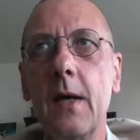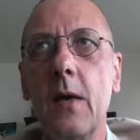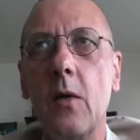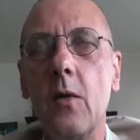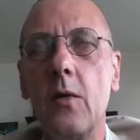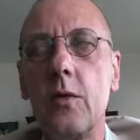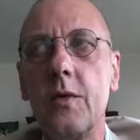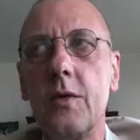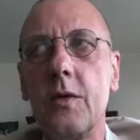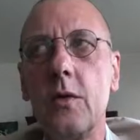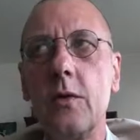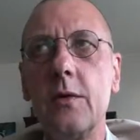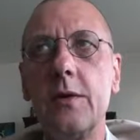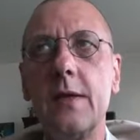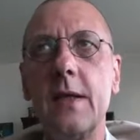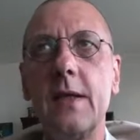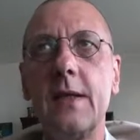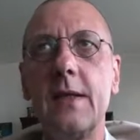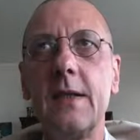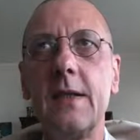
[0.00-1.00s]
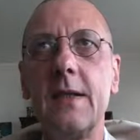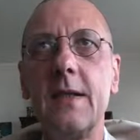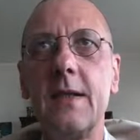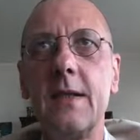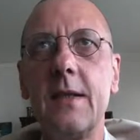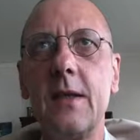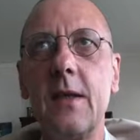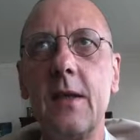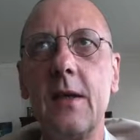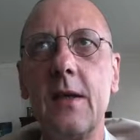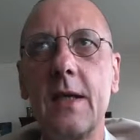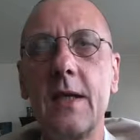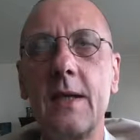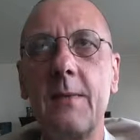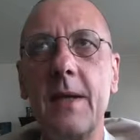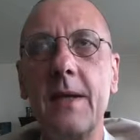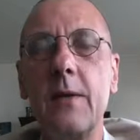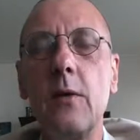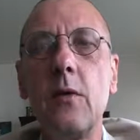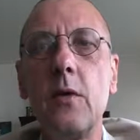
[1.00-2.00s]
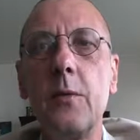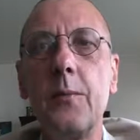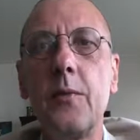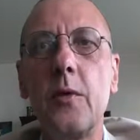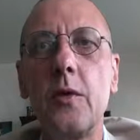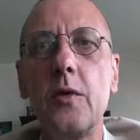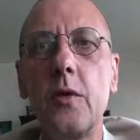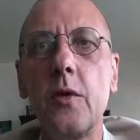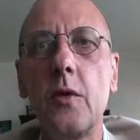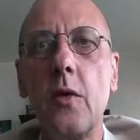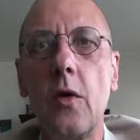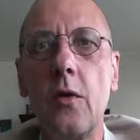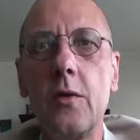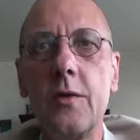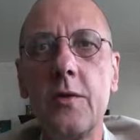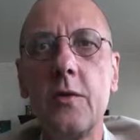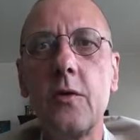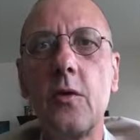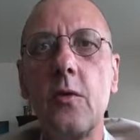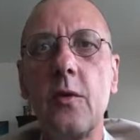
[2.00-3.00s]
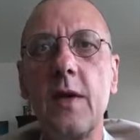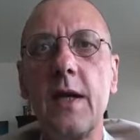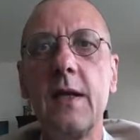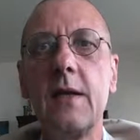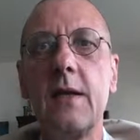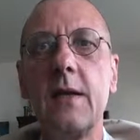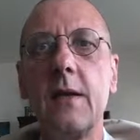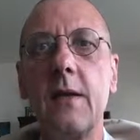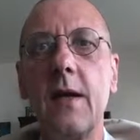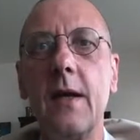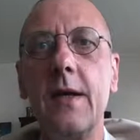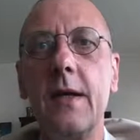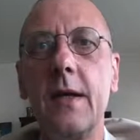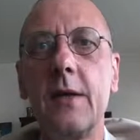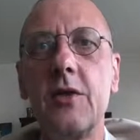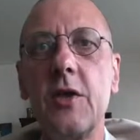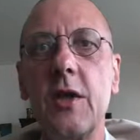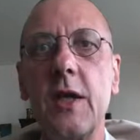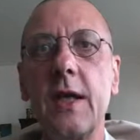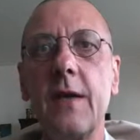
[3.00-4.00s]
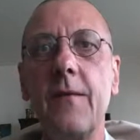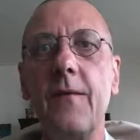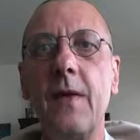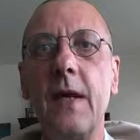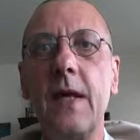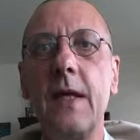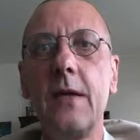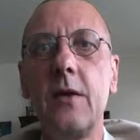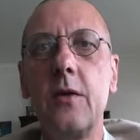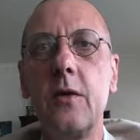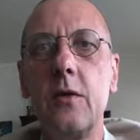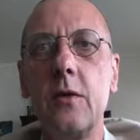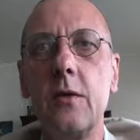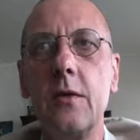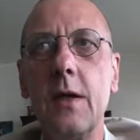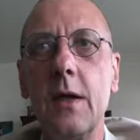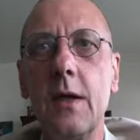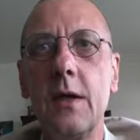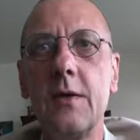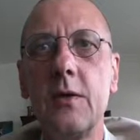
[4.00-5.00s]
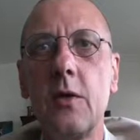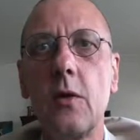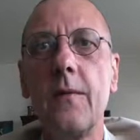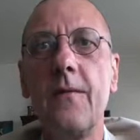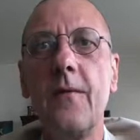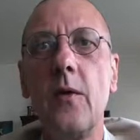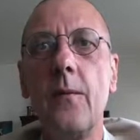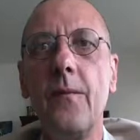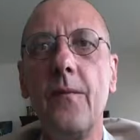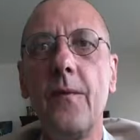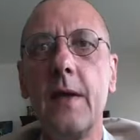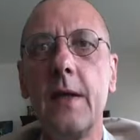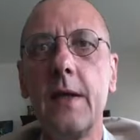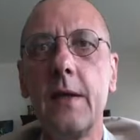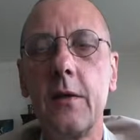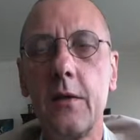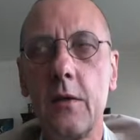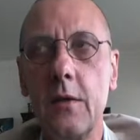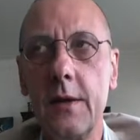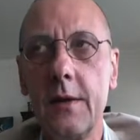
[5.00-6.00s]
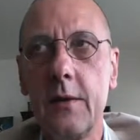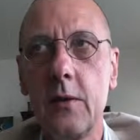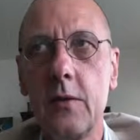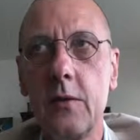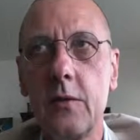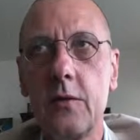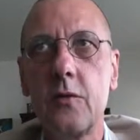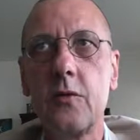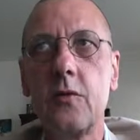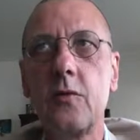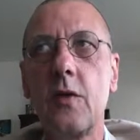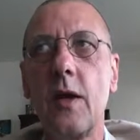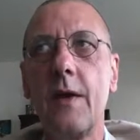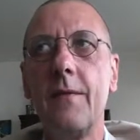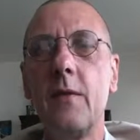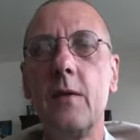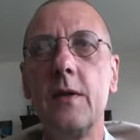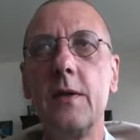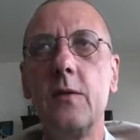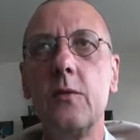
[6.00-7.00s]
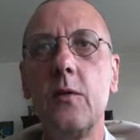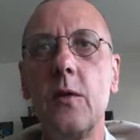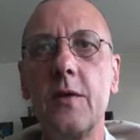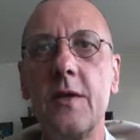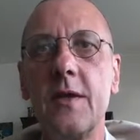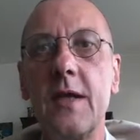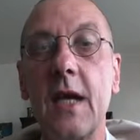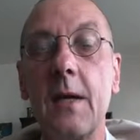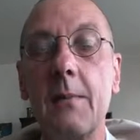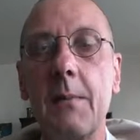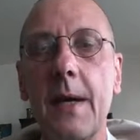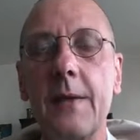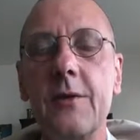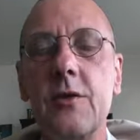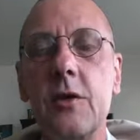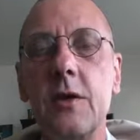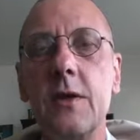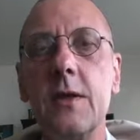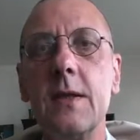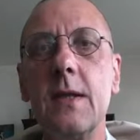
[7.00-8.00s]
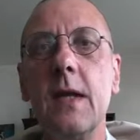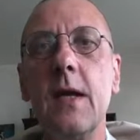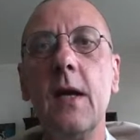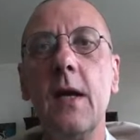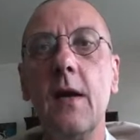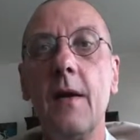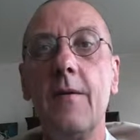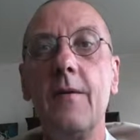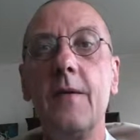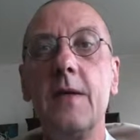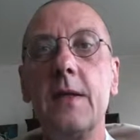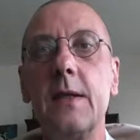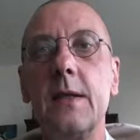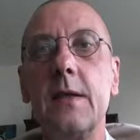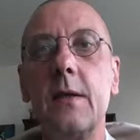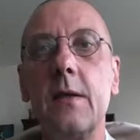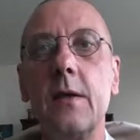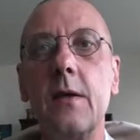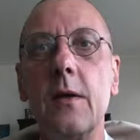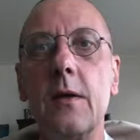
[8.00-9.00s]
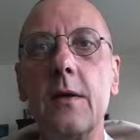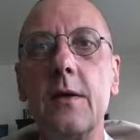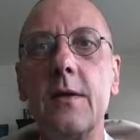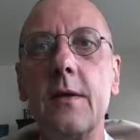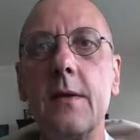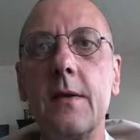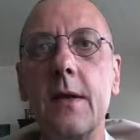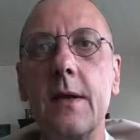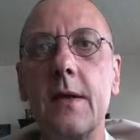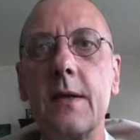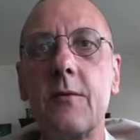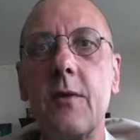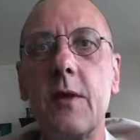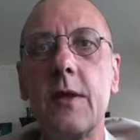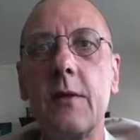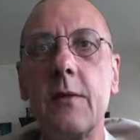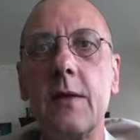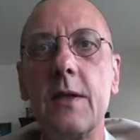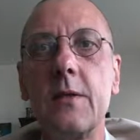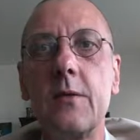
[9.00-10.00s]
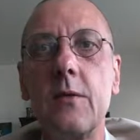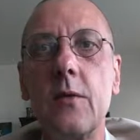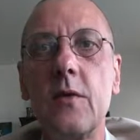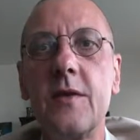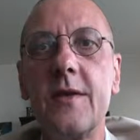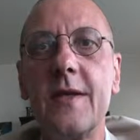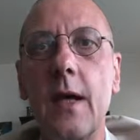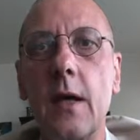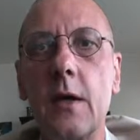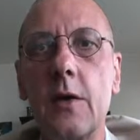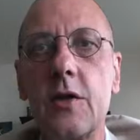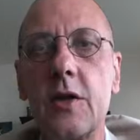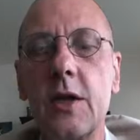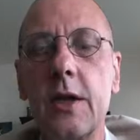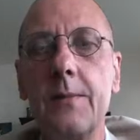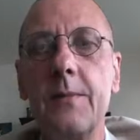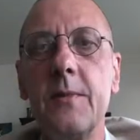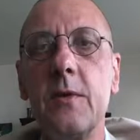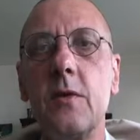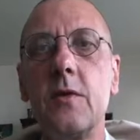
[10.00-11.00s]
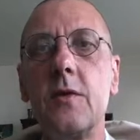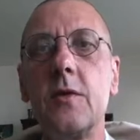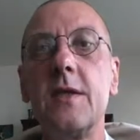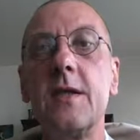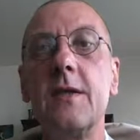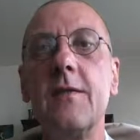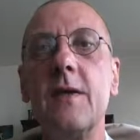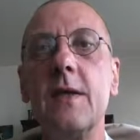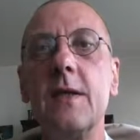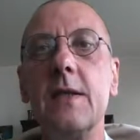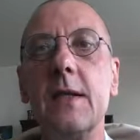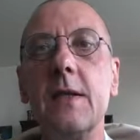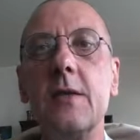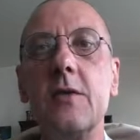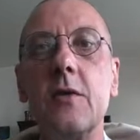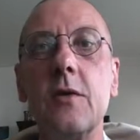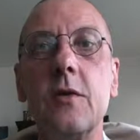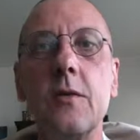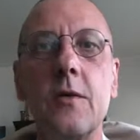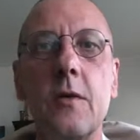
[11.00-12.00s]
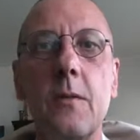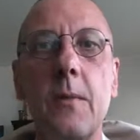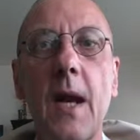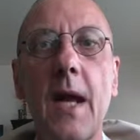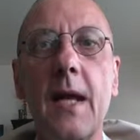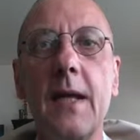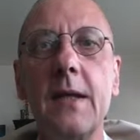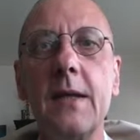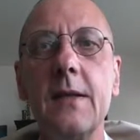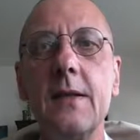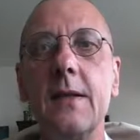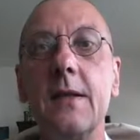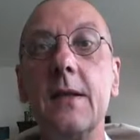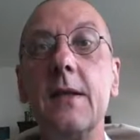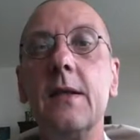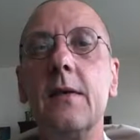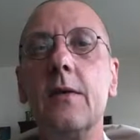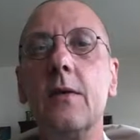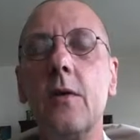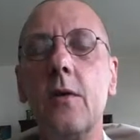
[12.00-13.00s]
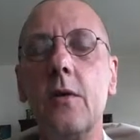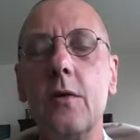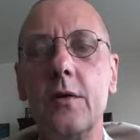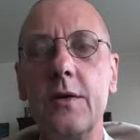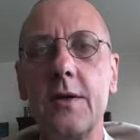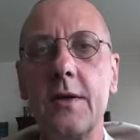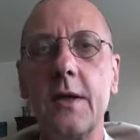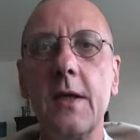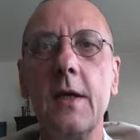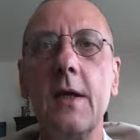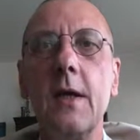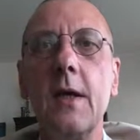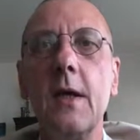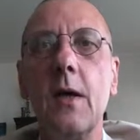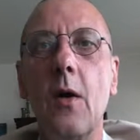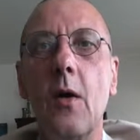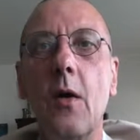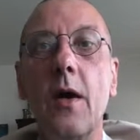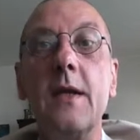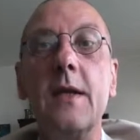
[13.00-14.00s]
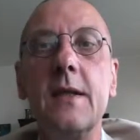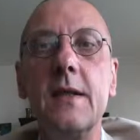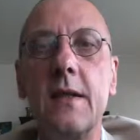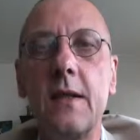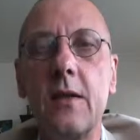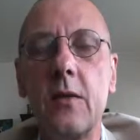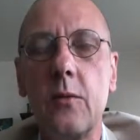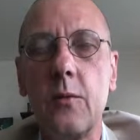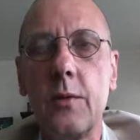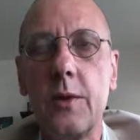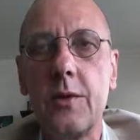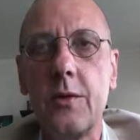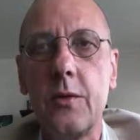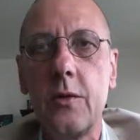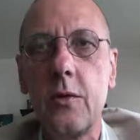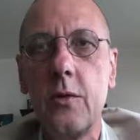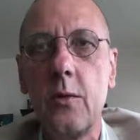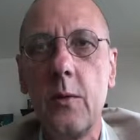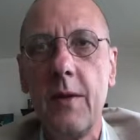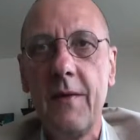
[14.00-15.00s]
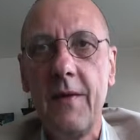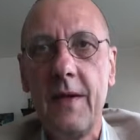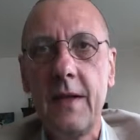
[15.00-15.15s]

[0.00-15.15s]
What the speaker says: also, that is explain all the protocols to create an energetic vehicle, a thought form vehicle, in order to travel into other dimensions, visit extraterrestrial starships, also civilization, other planets, the inner Earth, or anything you wish to do with